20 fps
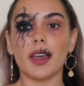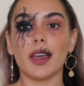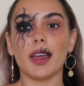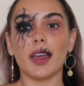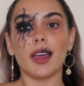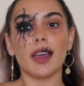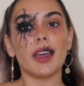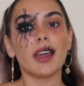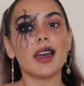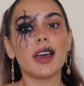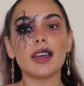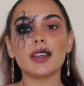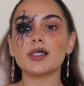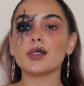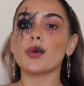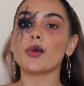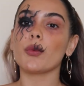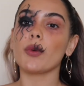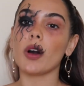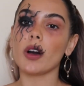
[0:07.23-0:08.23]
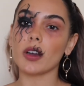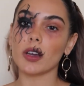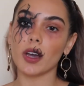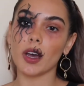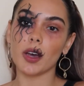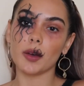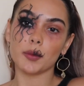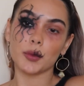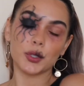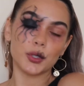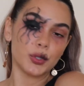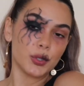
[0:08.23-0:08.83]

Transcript: Hey guys, welcome